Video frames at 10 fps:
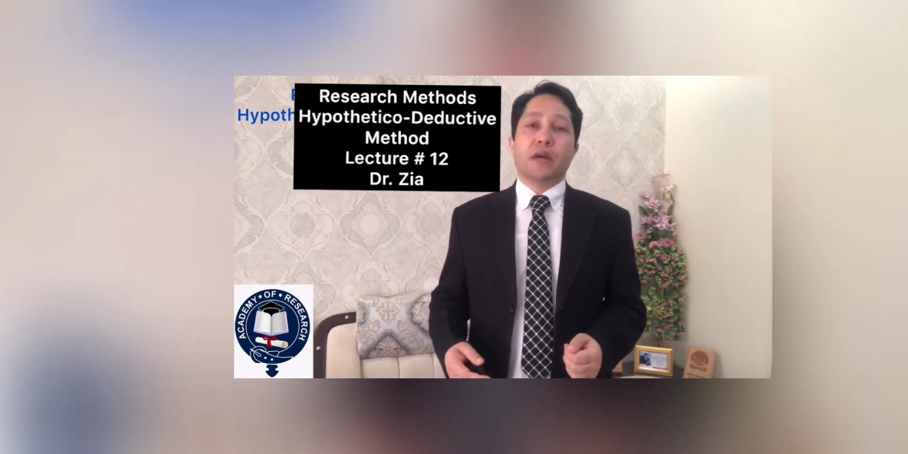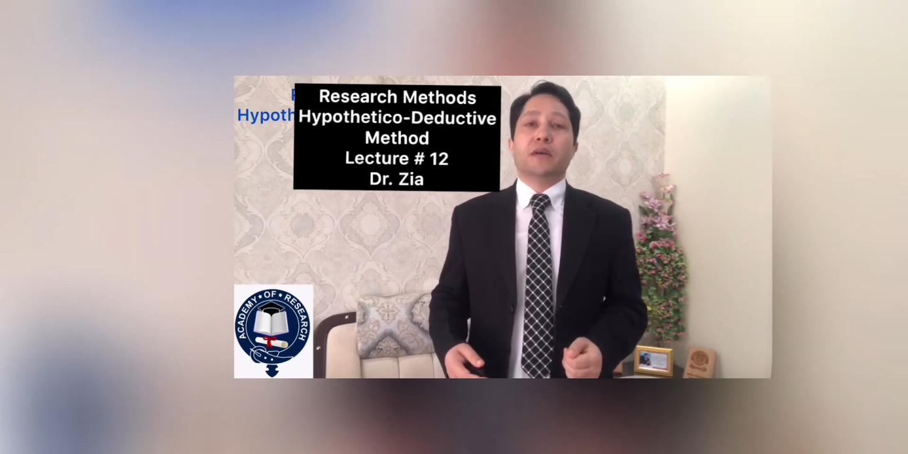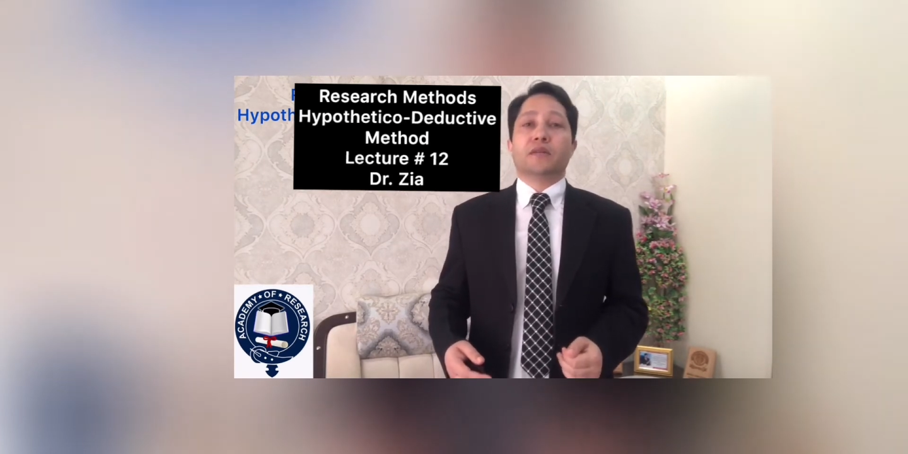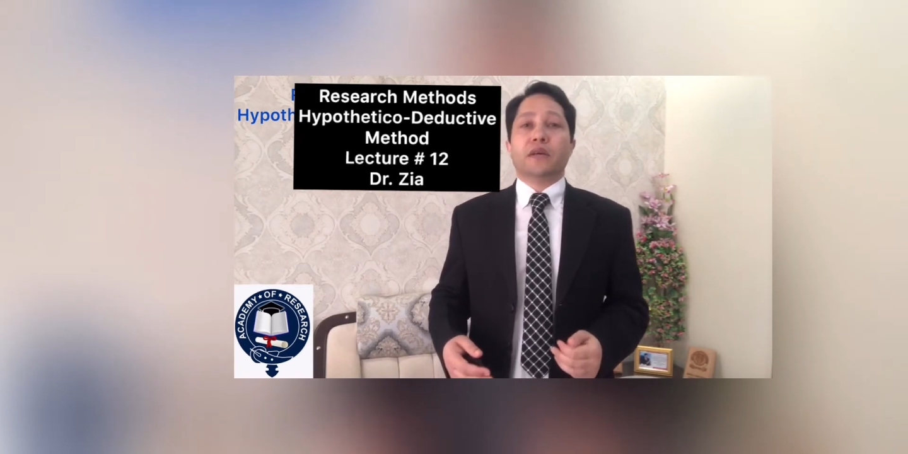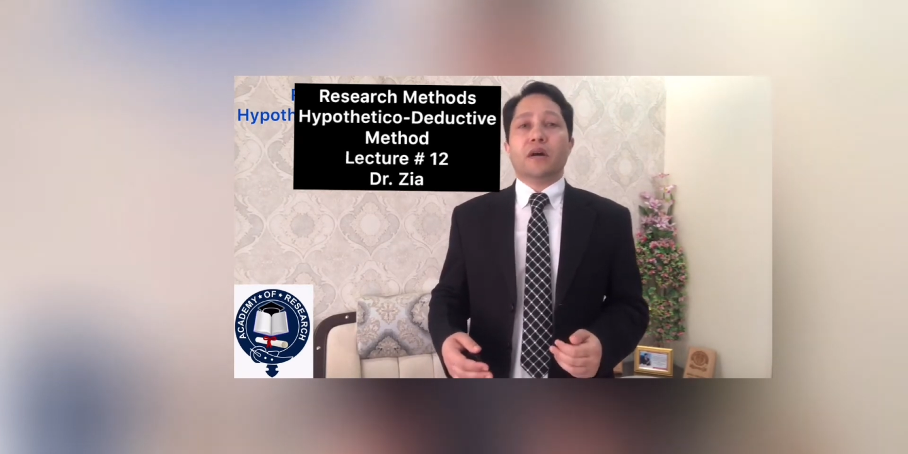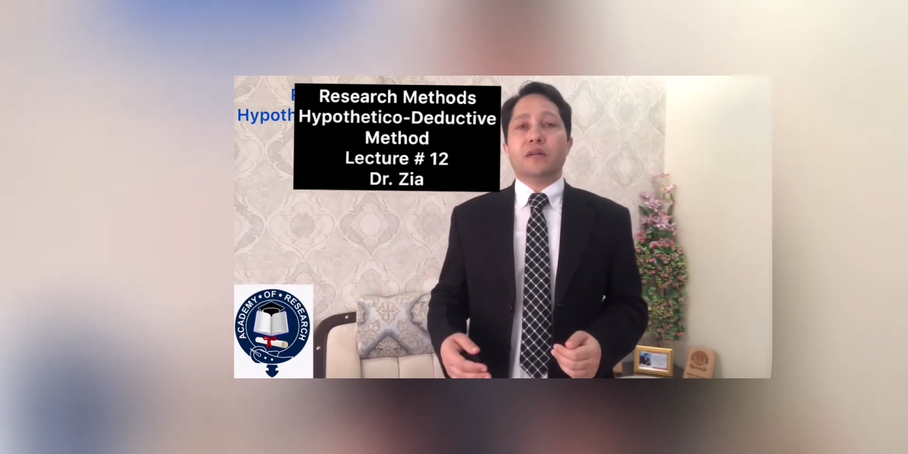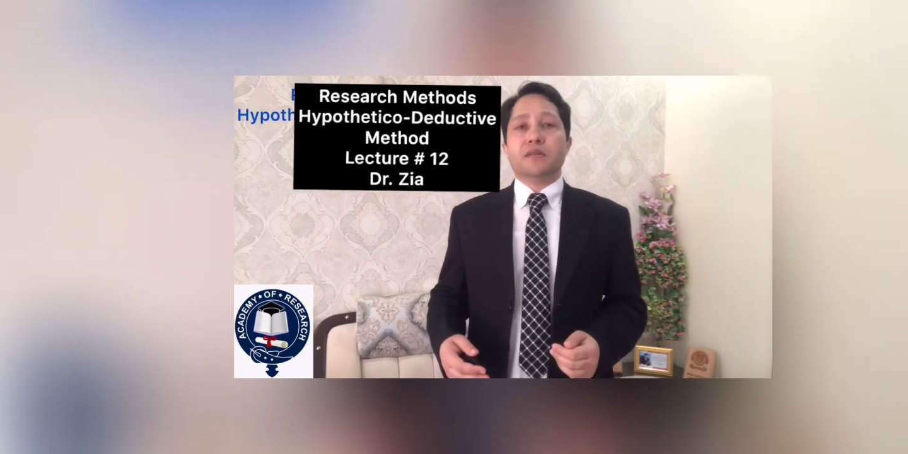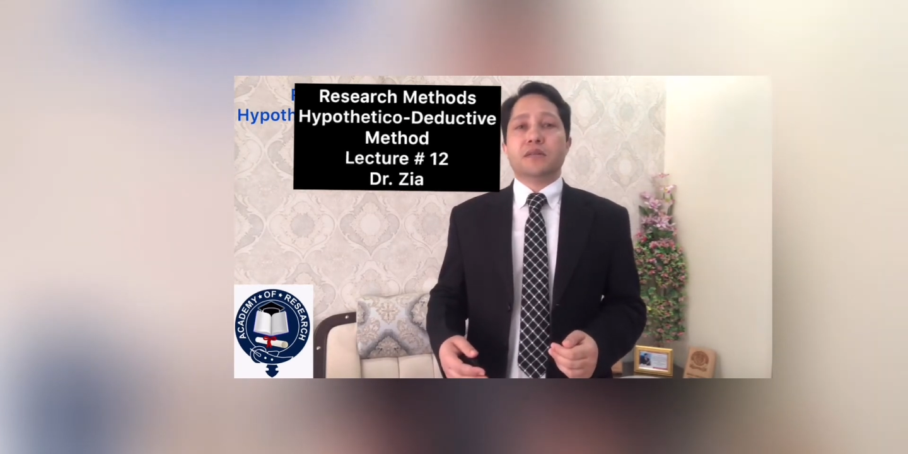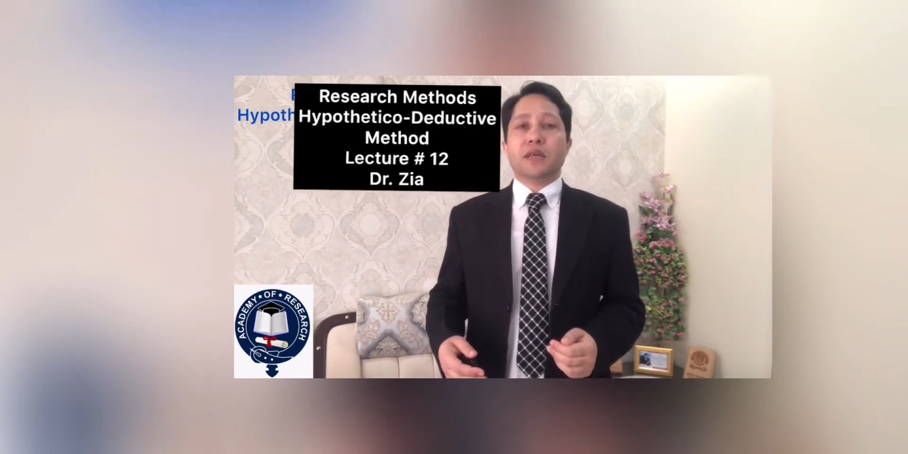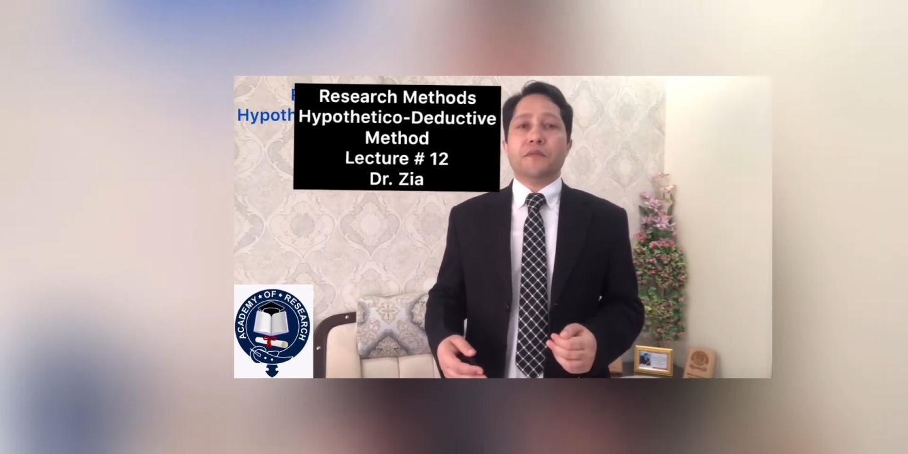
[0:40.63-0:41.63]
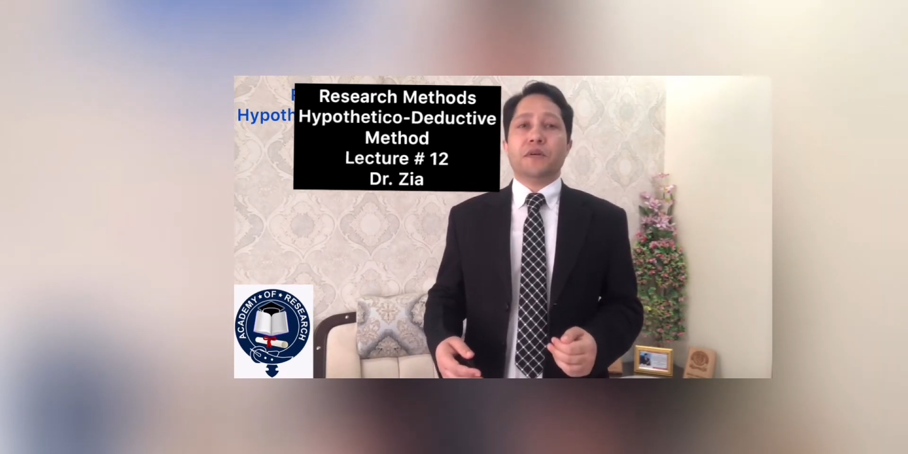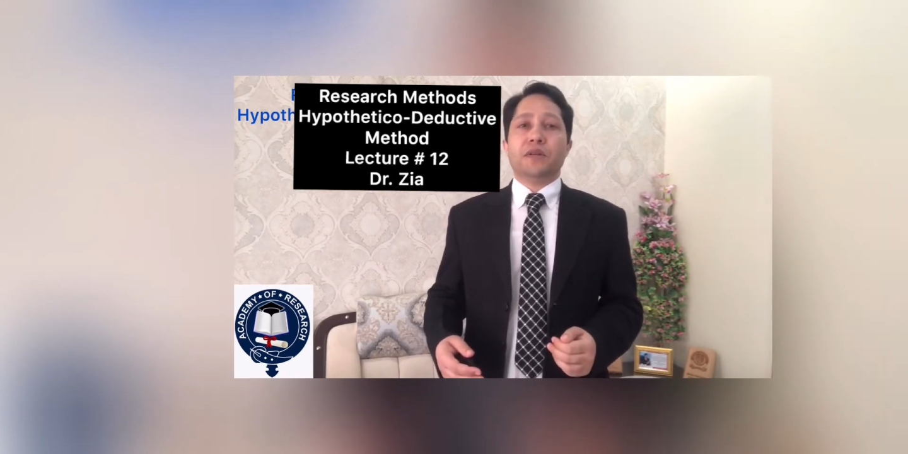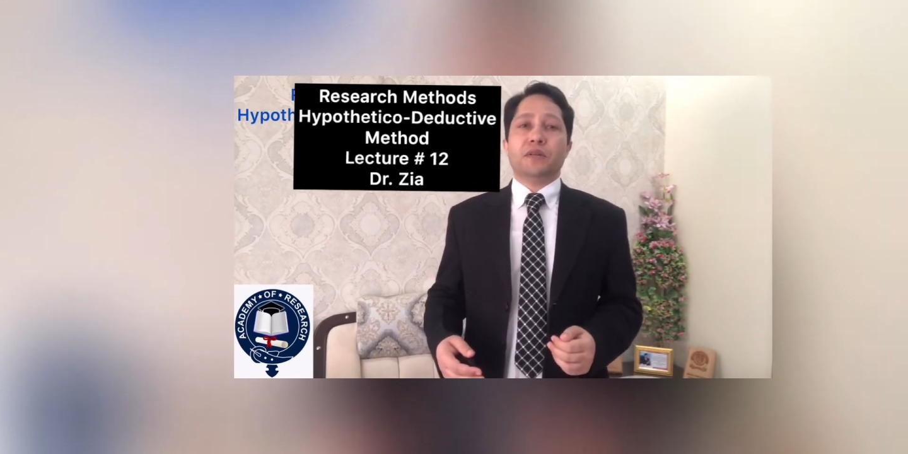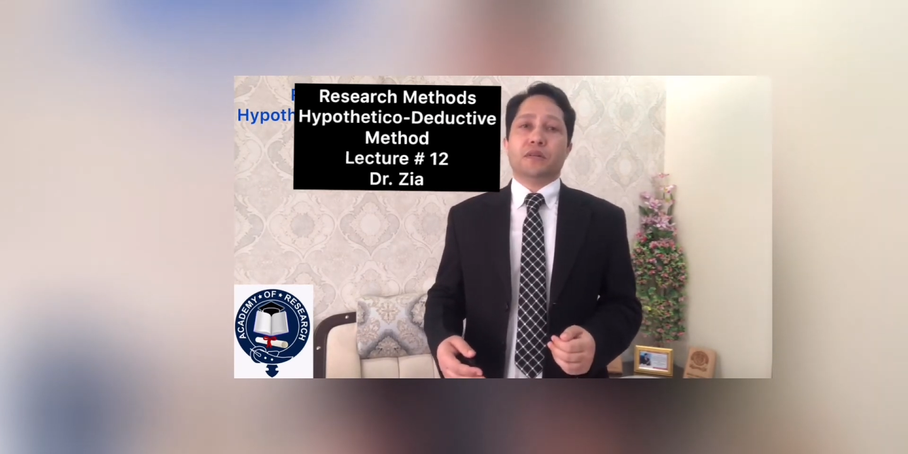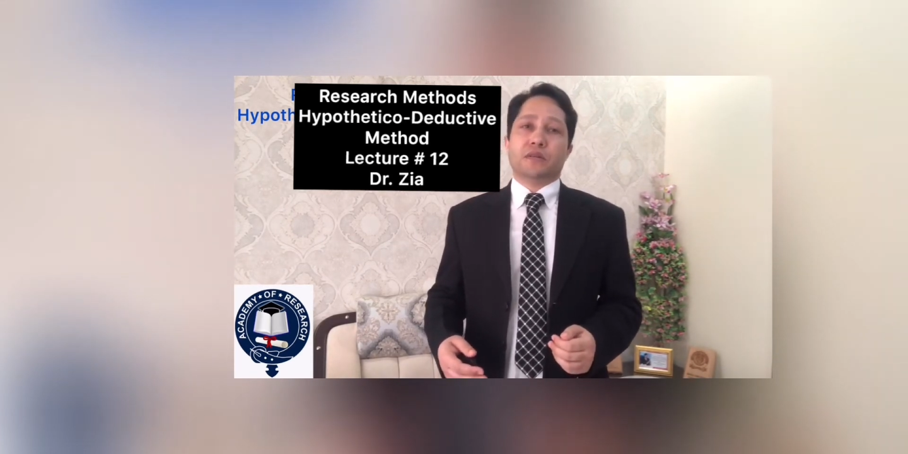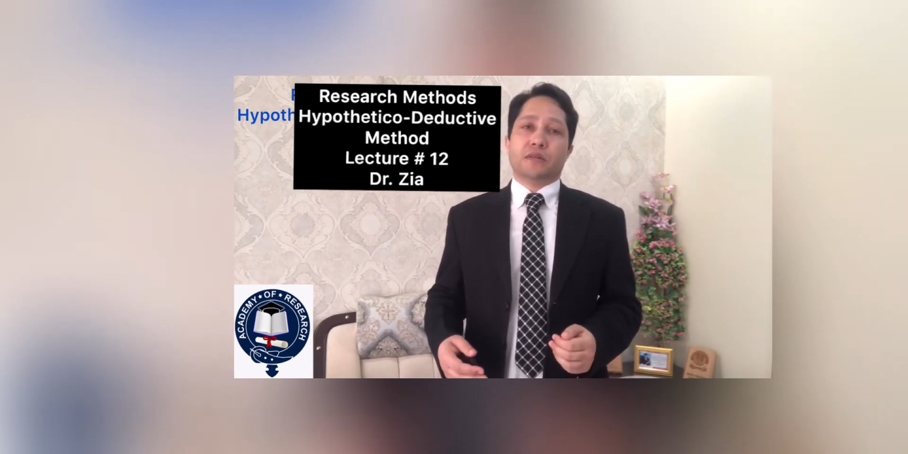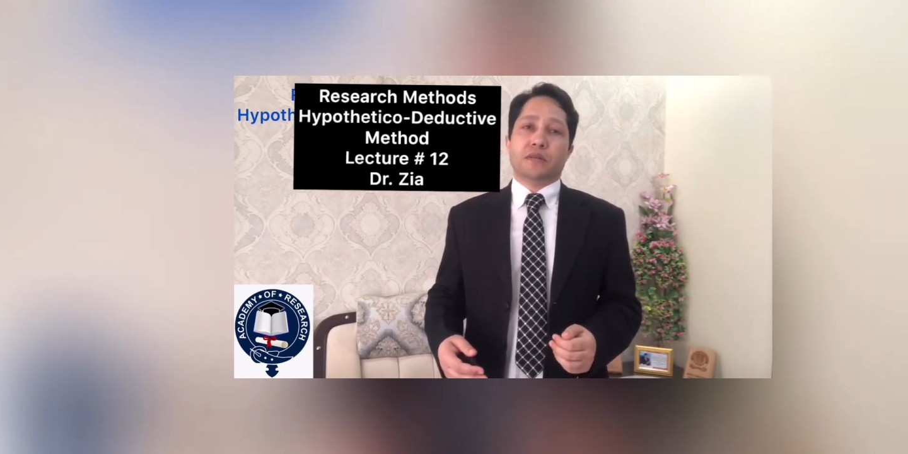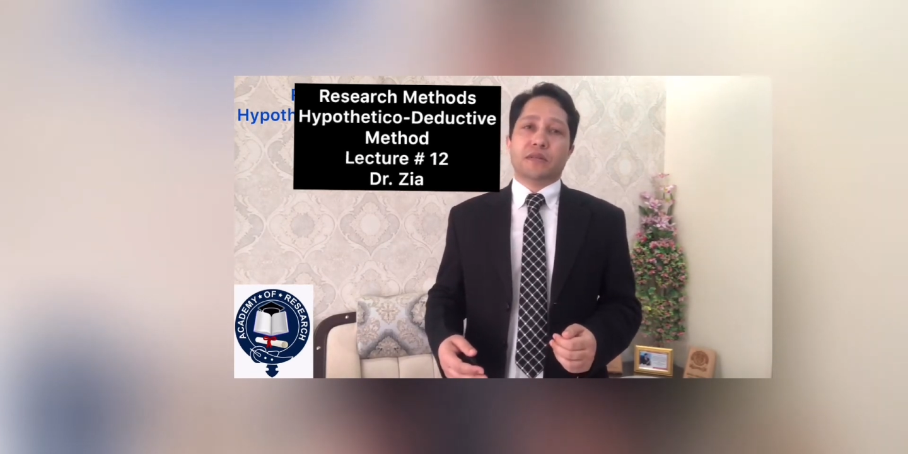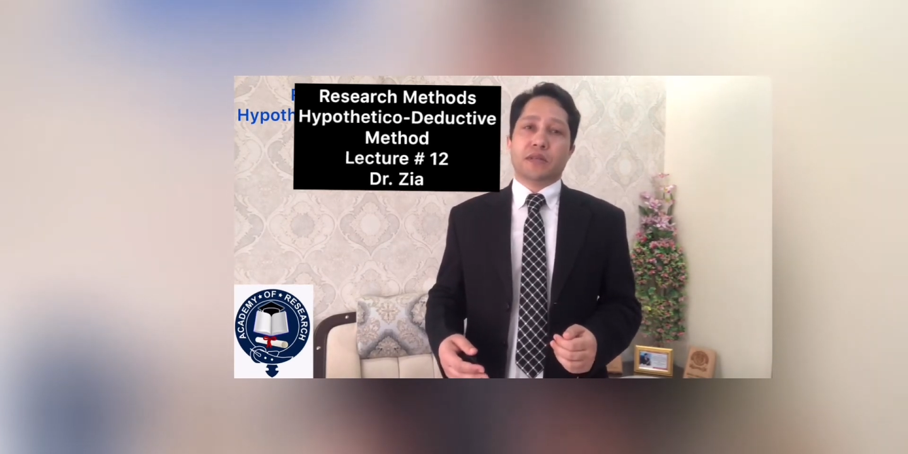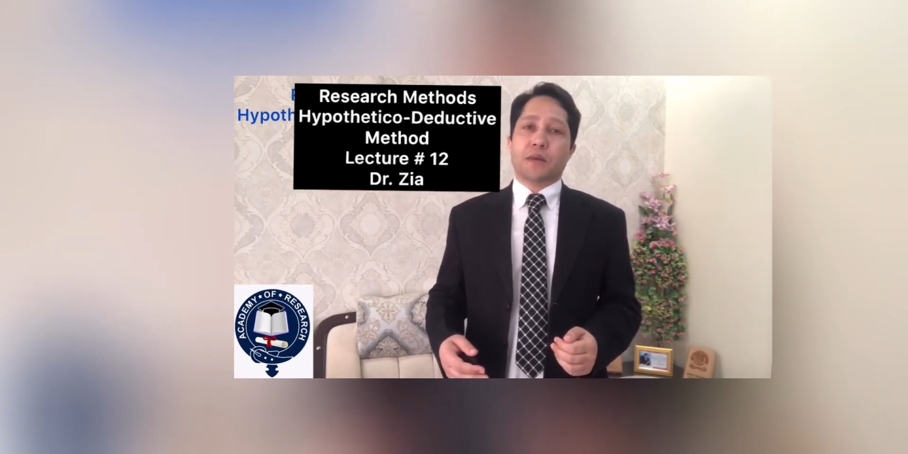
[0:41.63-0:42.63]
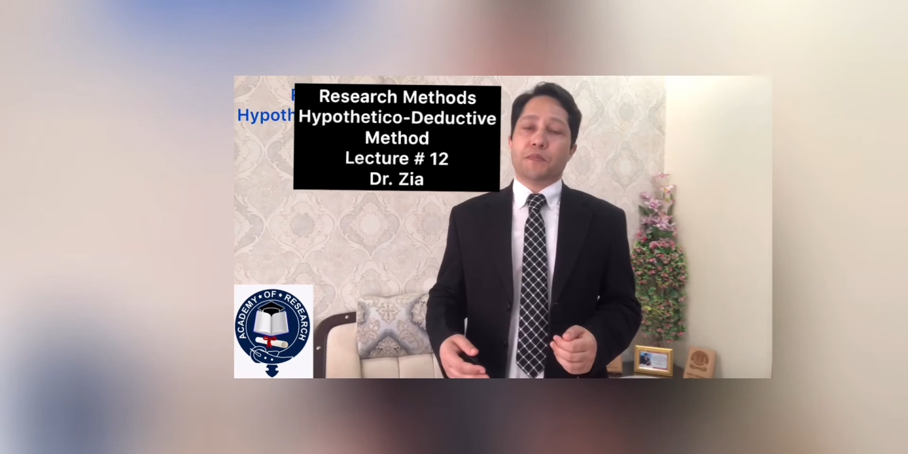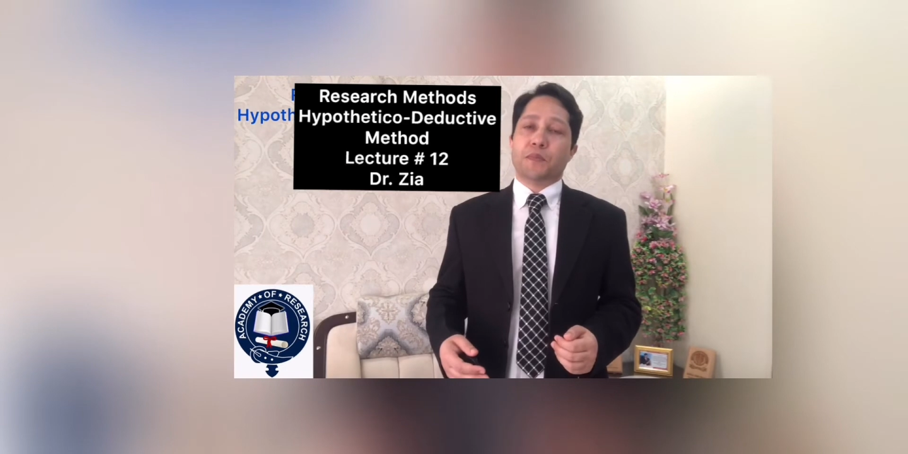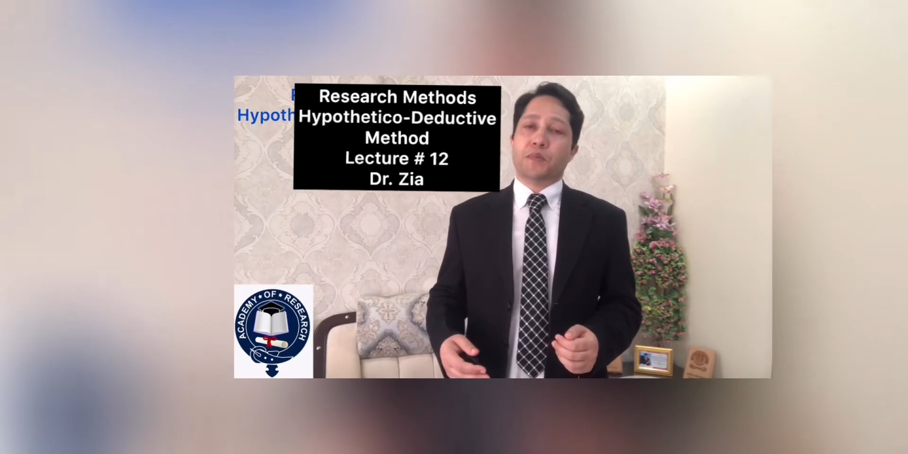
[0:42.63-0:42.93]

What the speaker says: There are 7-step